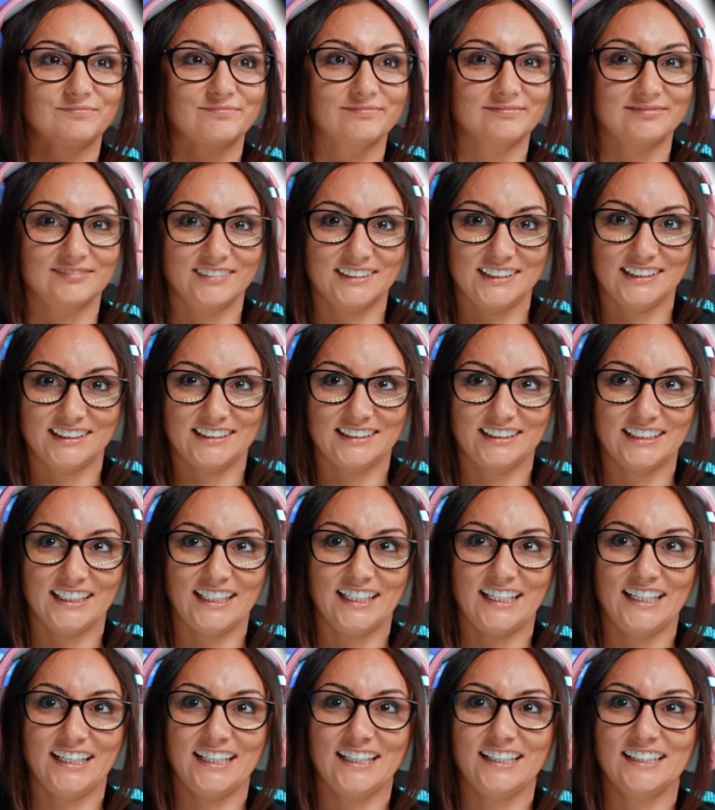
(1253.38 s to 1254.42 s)

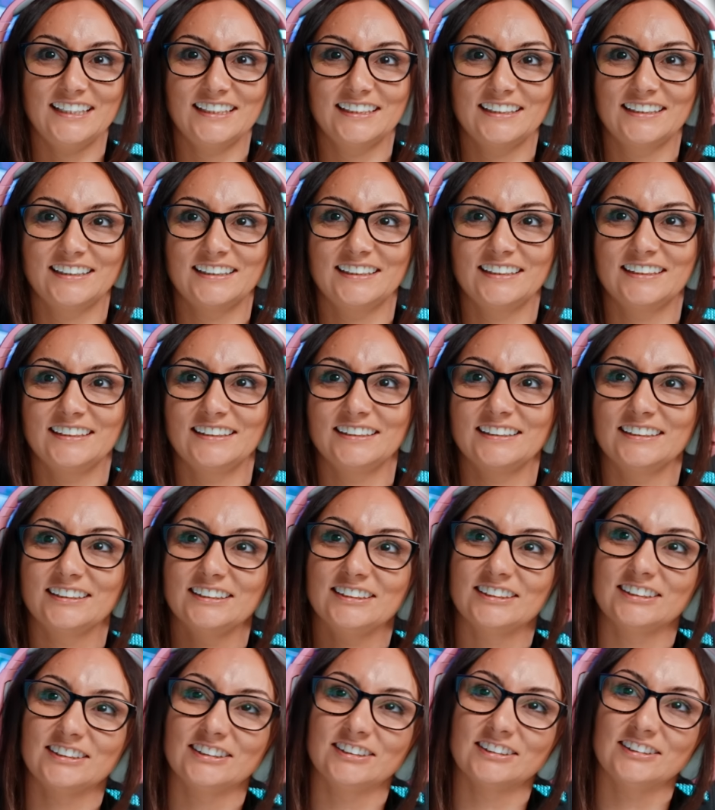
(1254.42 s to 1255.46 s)

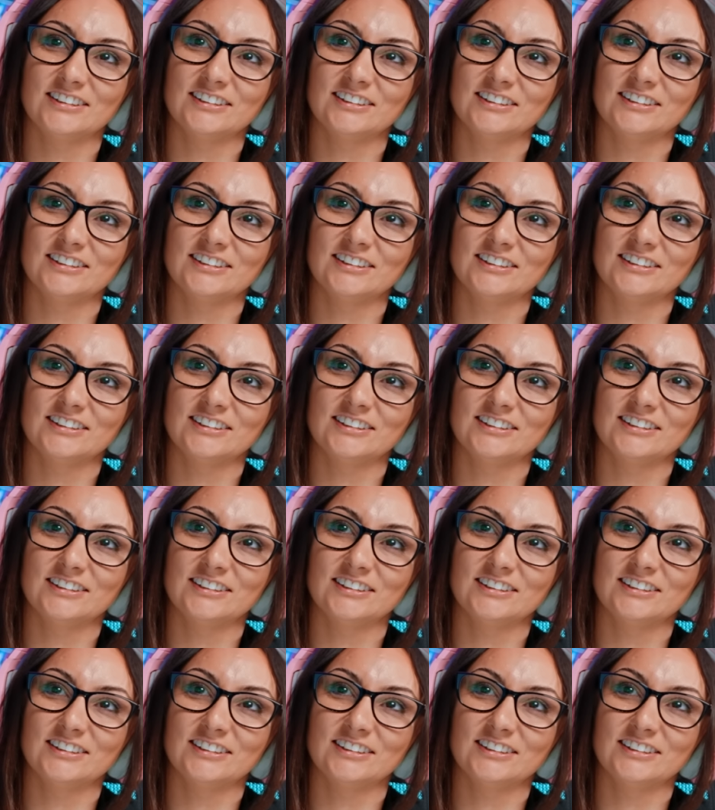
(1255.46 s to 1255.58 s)
[no speech]